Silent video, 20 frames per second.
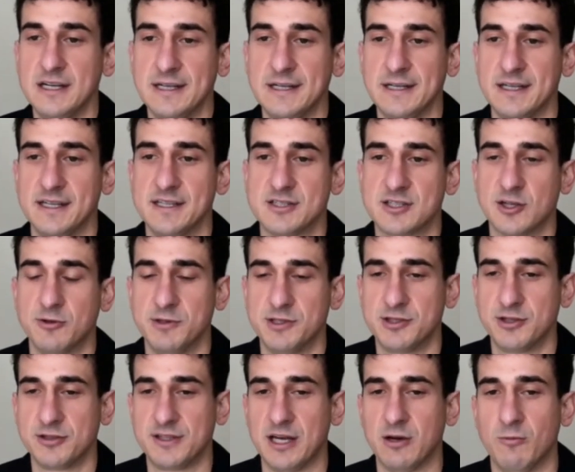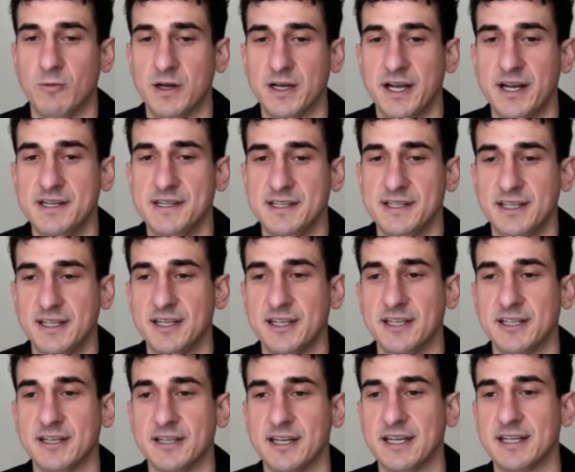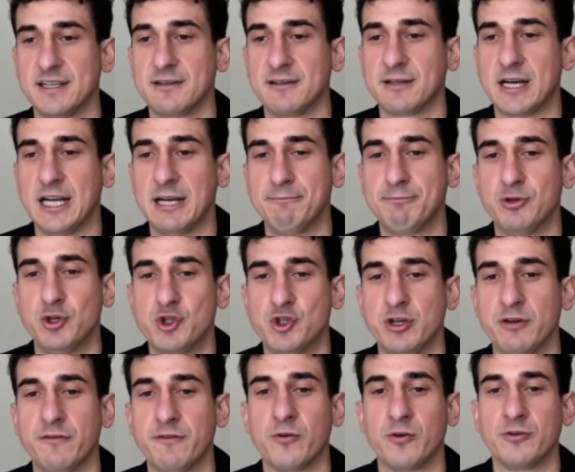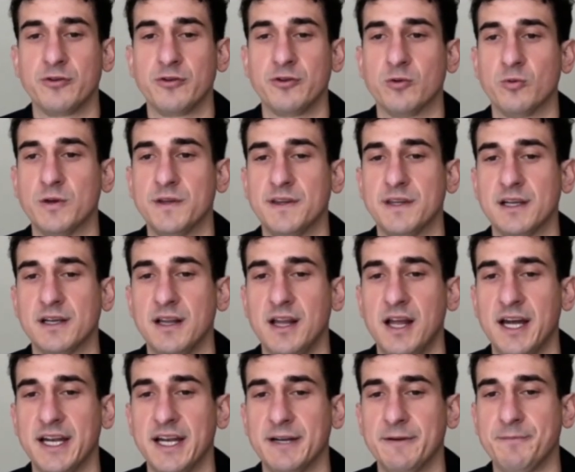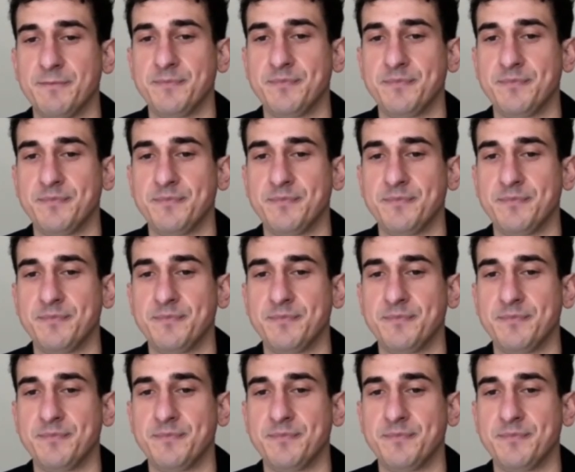Oh, and so we took that one idea and like kind of pushed it further with the client.